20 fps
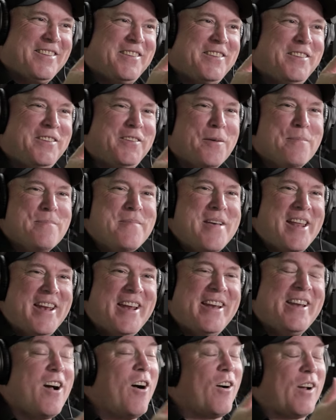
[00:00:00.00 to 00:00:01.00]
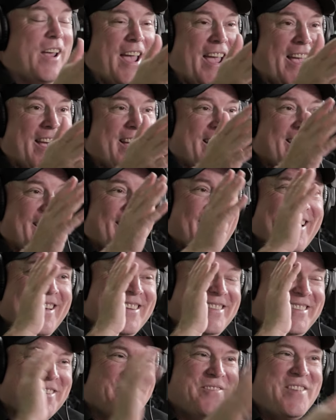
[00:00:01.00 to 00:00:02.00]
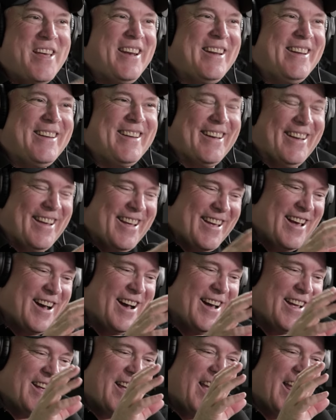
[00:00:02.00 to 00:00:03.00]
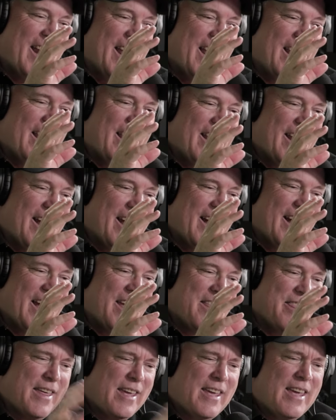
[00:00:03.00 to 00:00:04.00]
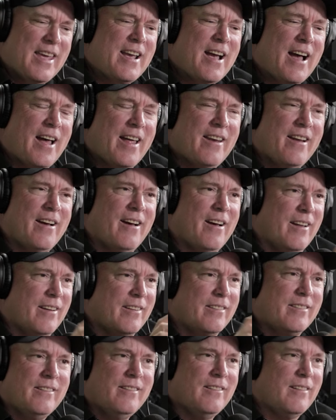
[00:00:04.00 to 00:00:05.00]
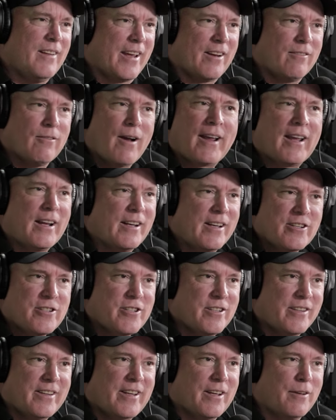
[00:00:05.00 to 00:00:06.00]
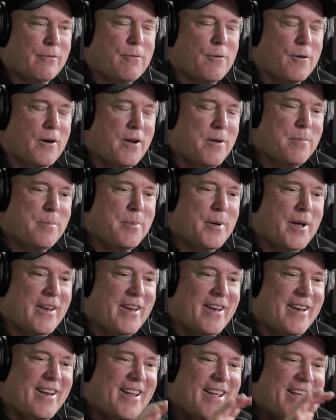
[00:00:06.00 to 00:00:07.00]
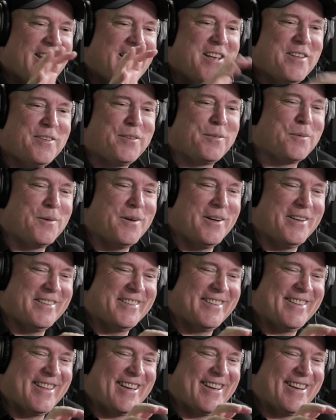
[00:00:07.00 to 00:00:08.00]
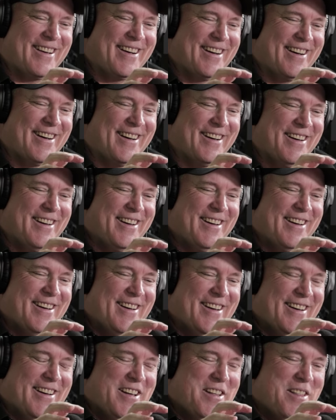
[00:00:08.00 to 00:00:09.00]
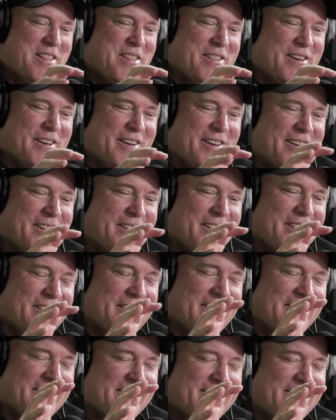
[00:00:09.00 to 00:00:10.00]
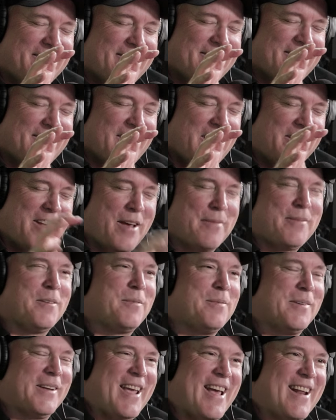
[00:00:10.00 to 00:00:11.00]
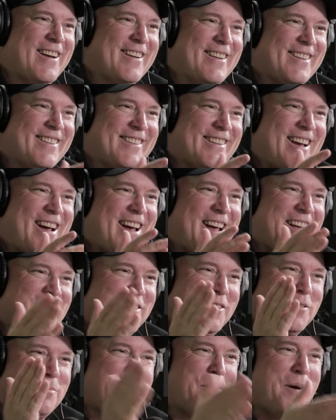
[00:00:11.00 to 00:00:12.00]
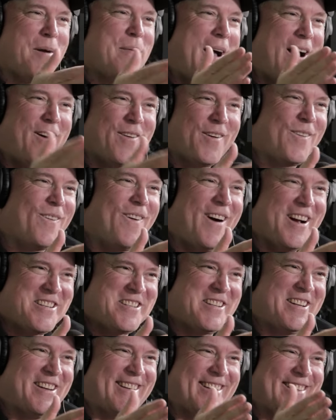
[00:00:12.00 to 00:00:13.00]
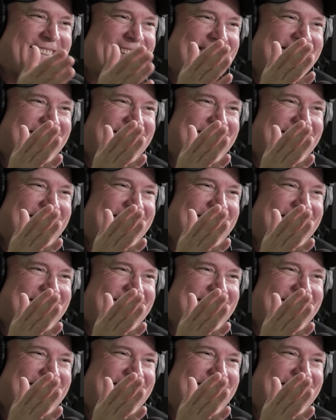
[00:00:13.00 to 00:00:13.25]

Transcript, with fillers: Submitted. Okay. Yeah. Submitted. And I think he got like recognition thing for it, but his was the Adeptus Mechanicus guy power washing